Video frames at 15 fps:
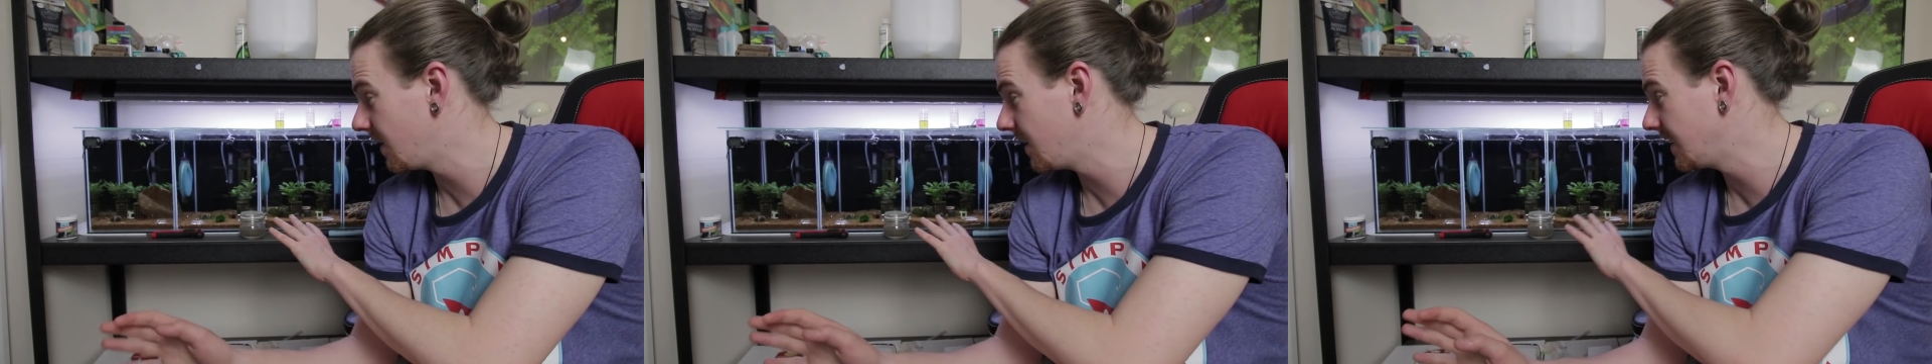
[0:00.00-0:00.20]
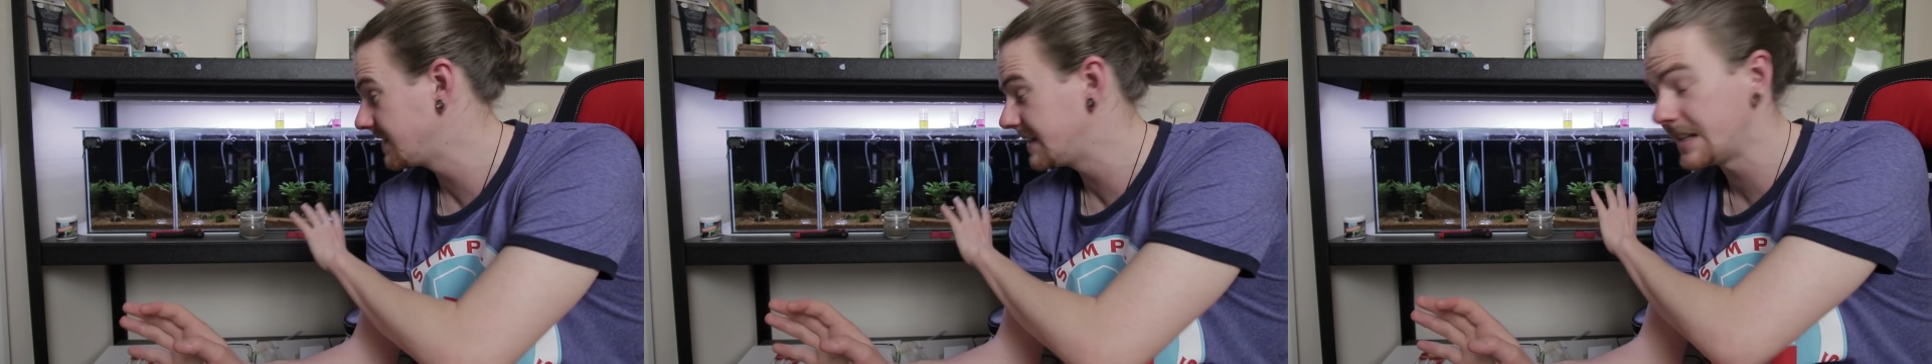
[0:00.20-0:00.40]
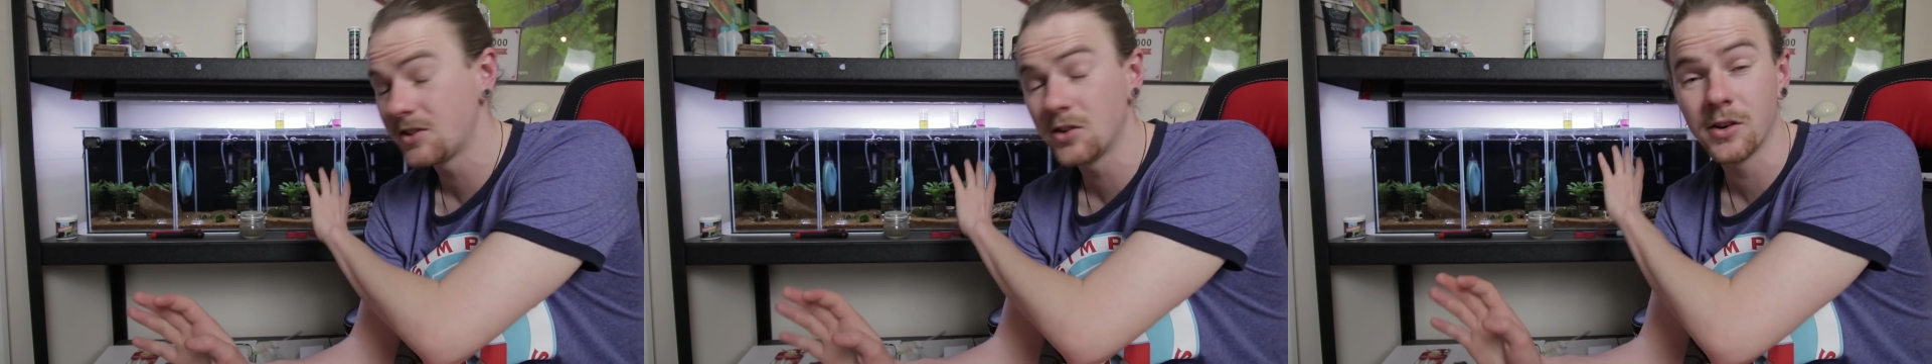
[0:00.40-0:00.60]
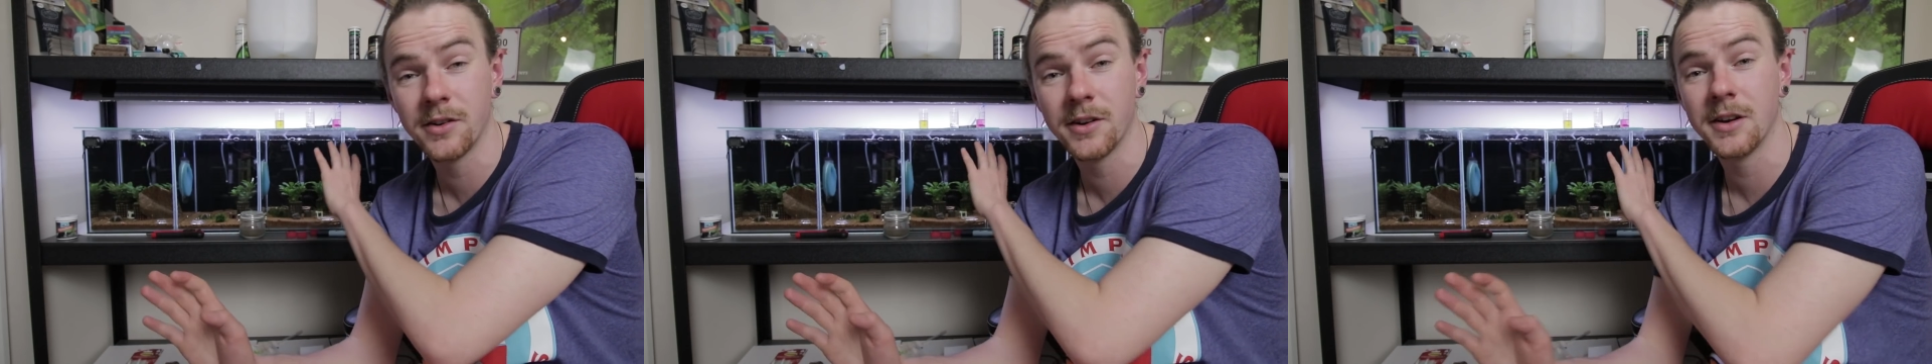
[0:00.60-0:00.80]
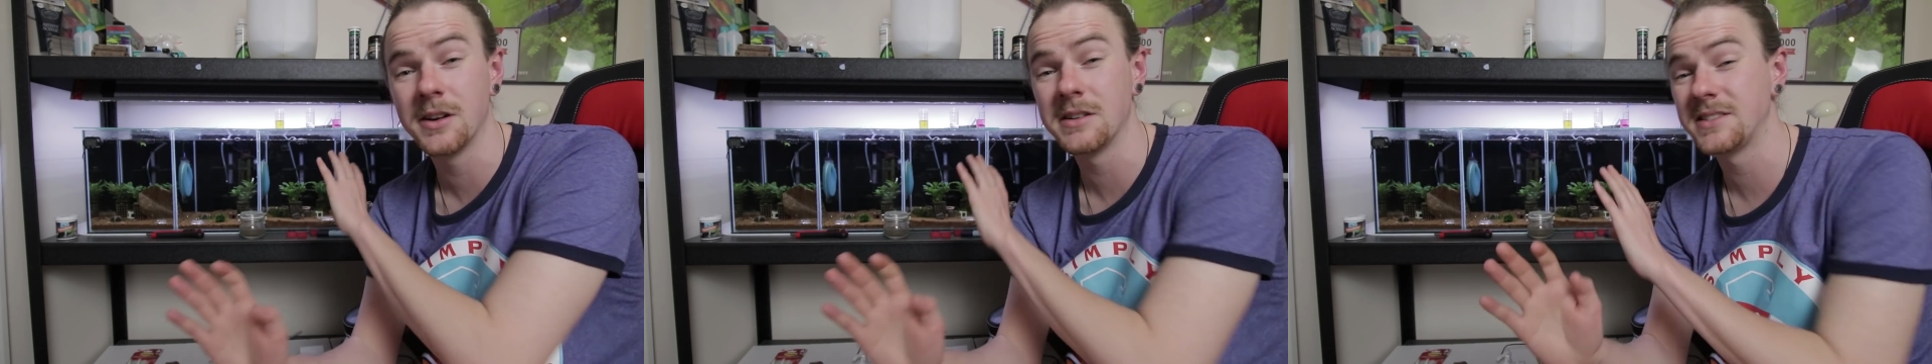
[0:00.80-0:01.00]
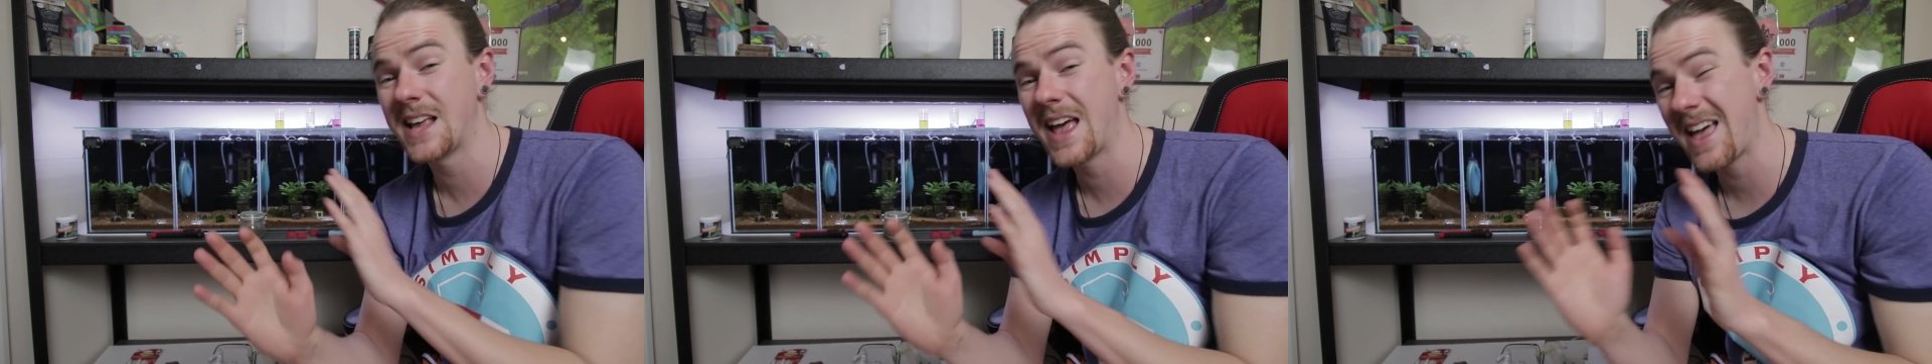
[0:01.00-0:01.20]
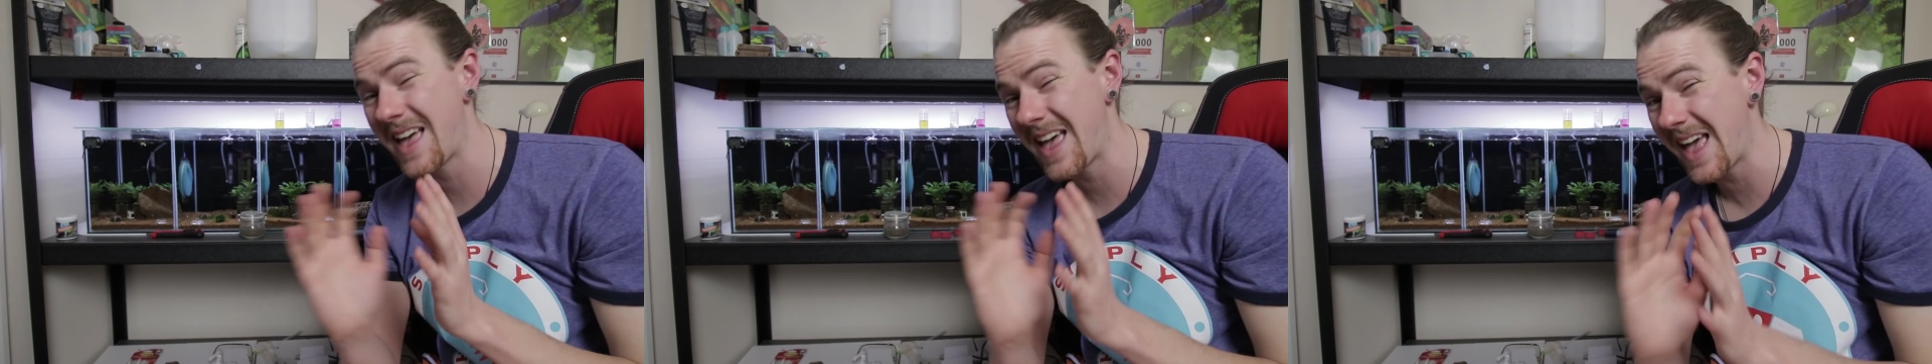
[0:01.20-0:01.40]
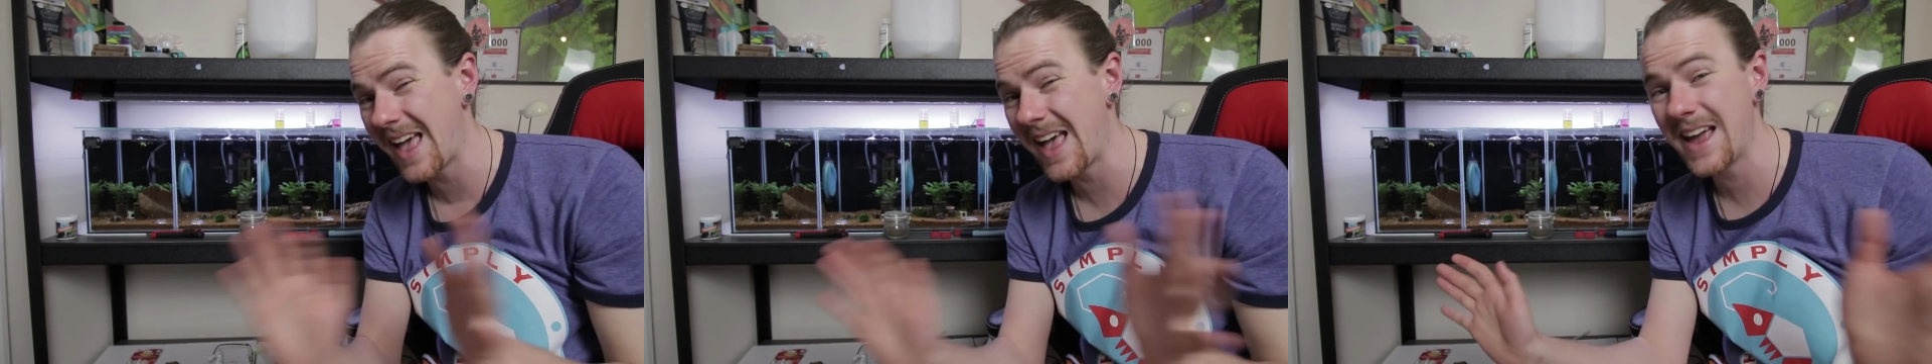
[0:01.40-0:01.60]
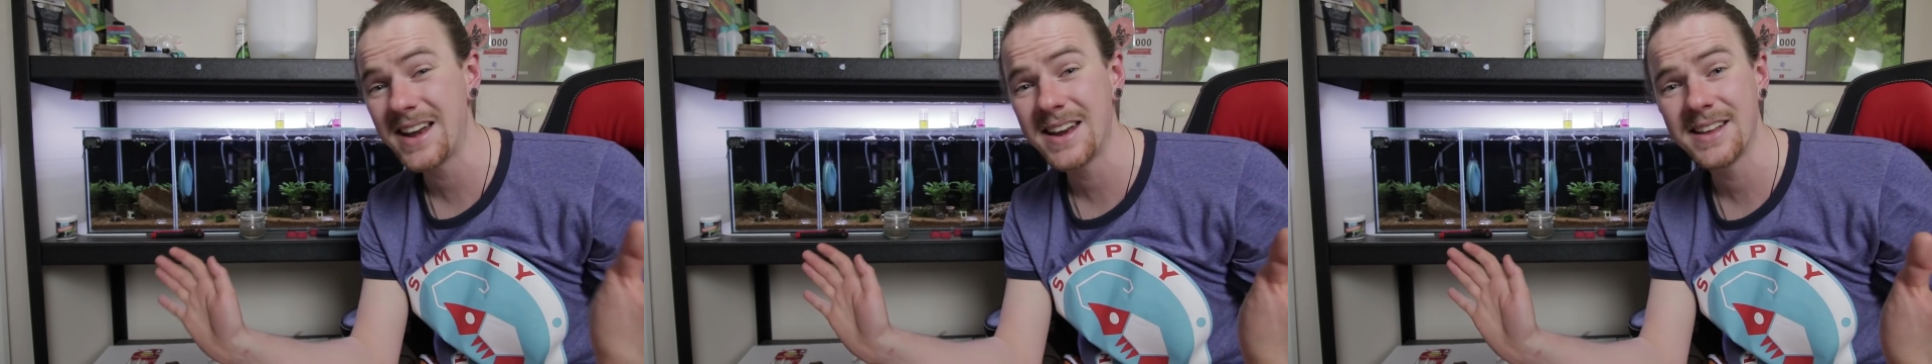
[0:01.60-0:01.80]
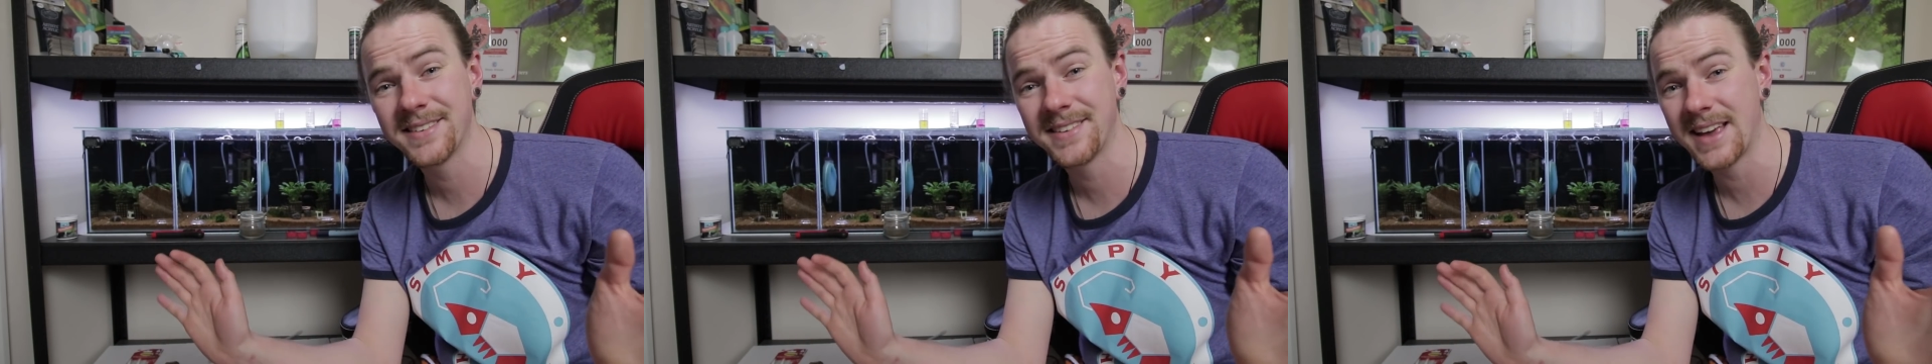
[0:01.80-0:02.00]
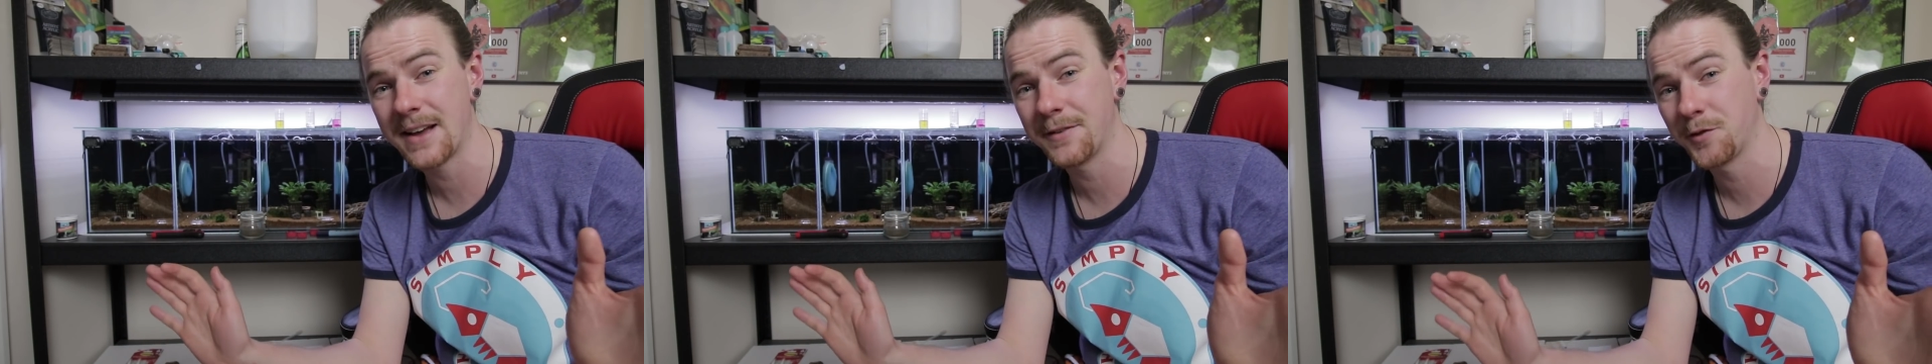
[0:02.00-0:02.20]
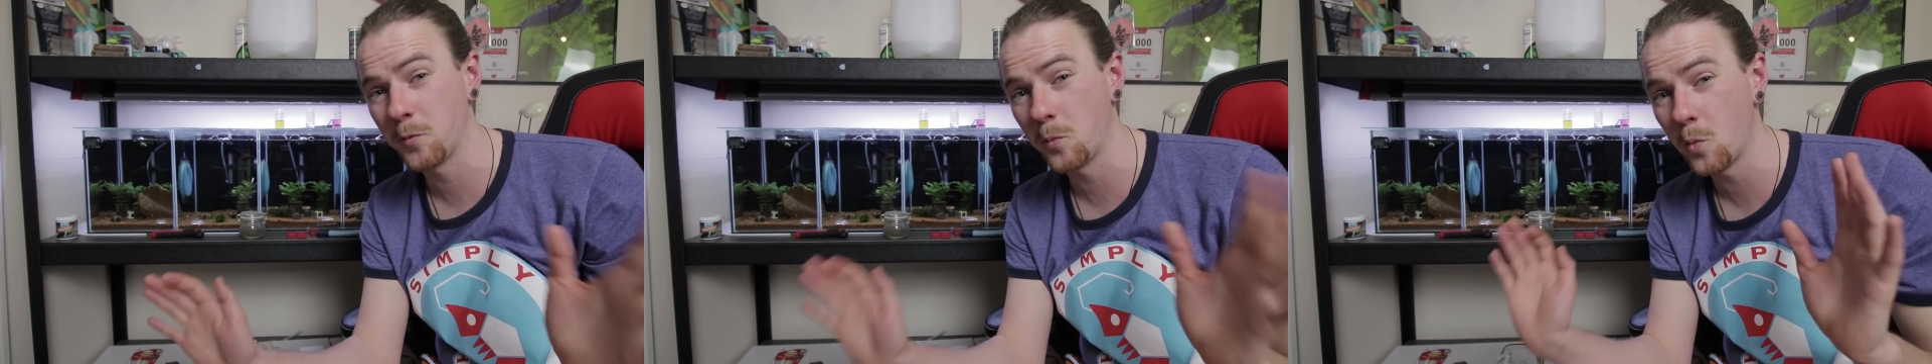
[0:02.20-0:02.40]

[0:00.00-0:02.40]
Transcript: I did not notice any deaths